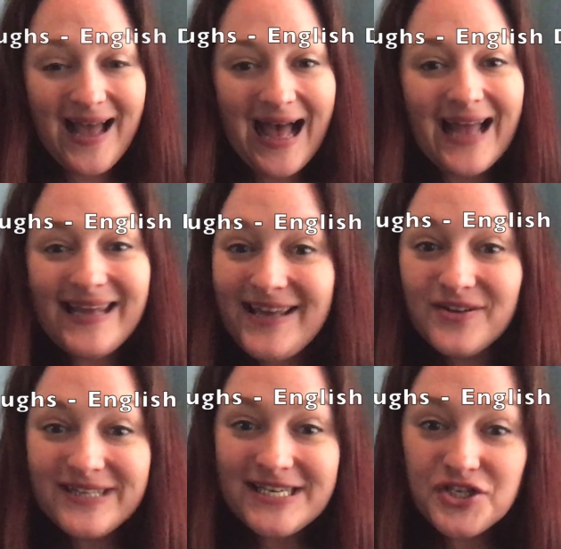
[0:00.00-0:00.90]
Hi,
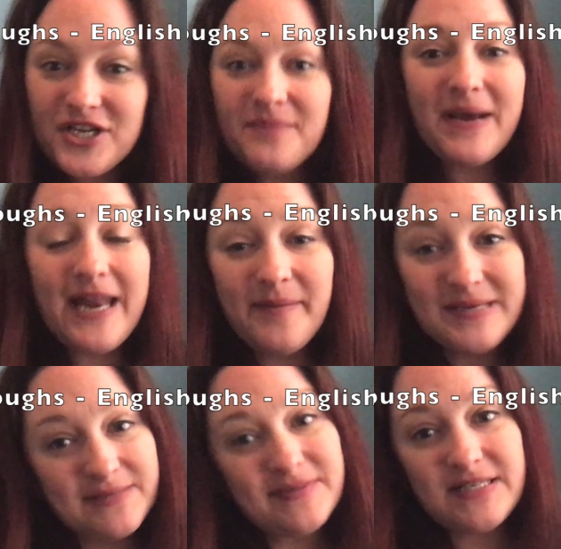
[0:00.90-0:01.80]
Eagle Nation. My name
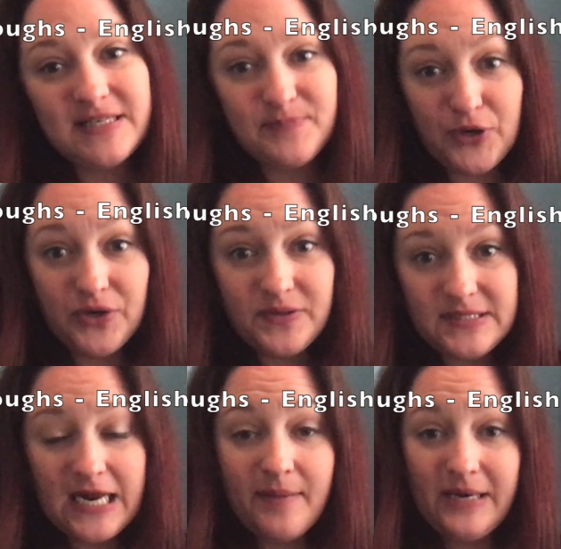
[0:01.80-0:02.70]
is Mrs. Burrows,
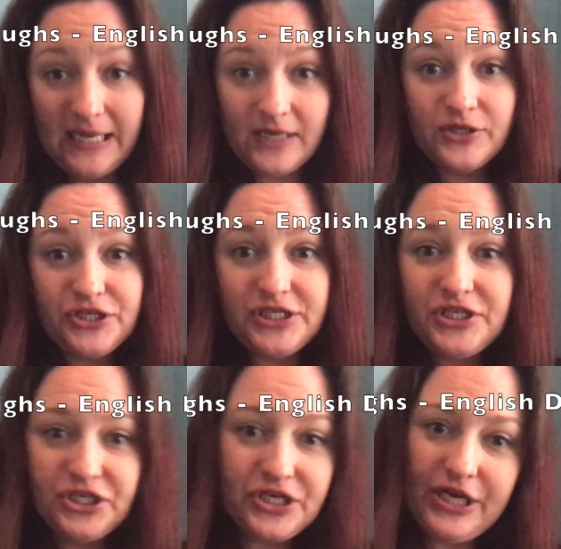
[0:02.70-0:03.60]
and I'm an English
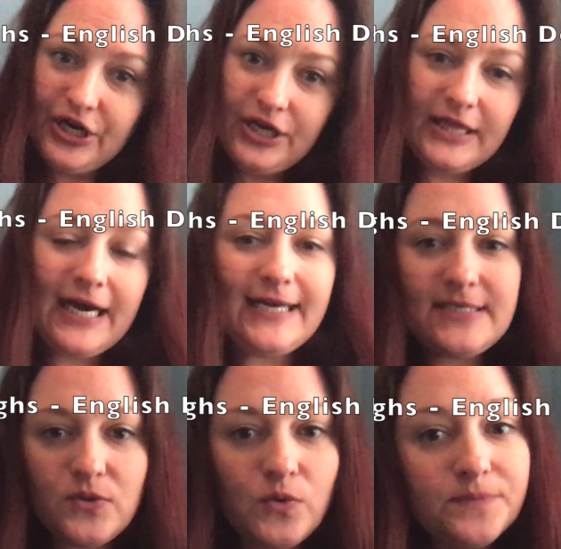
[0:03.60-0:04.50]
teacher here at the high
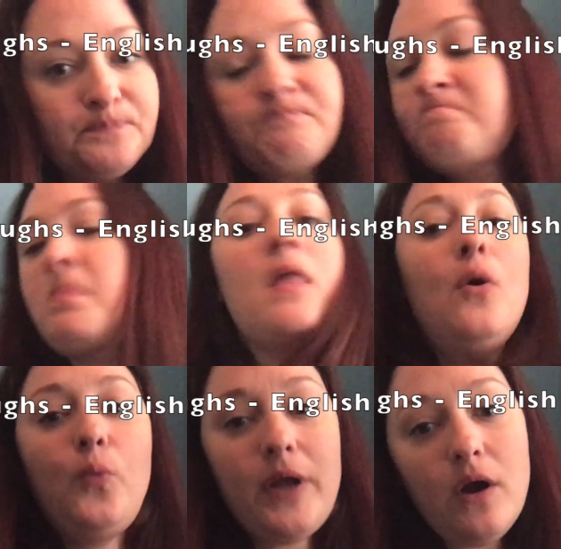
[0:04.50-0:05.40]
school.
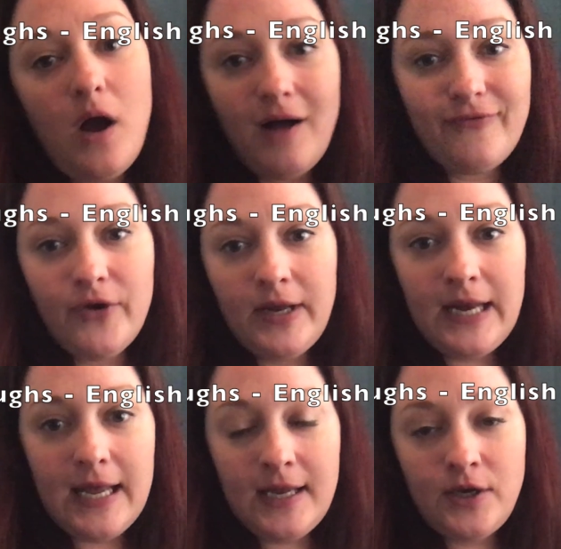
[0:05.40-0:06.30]
We are offering
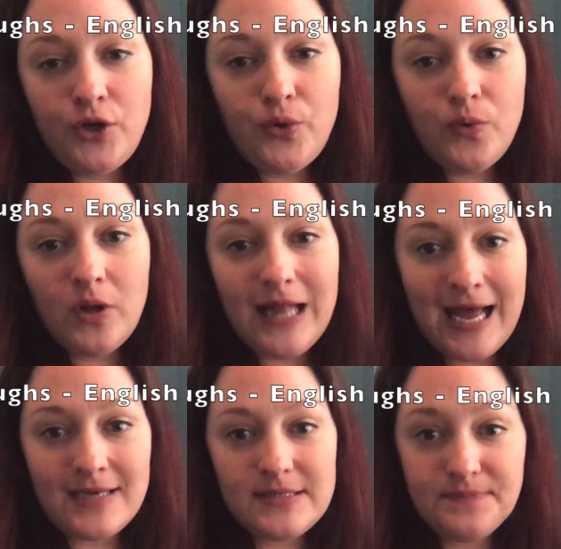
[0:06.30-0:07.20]
a new
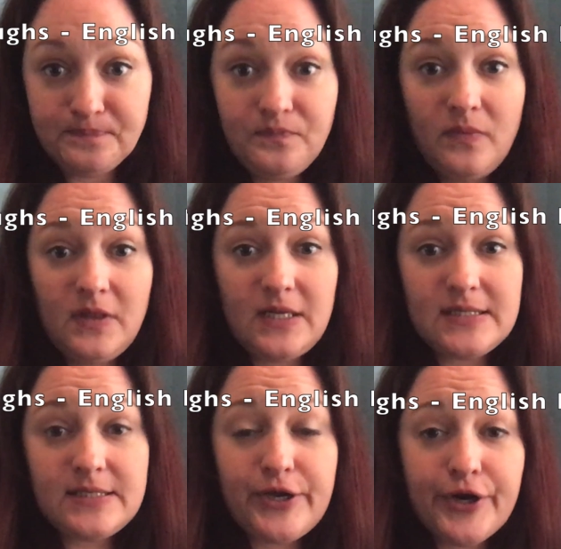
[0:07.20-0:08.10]
class
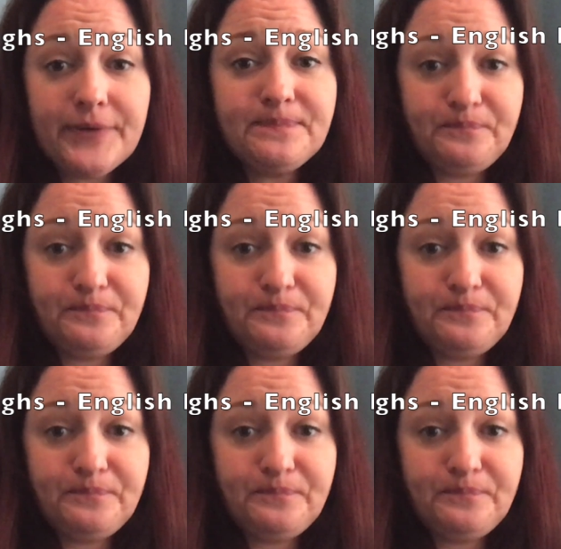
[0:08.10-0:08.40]
this year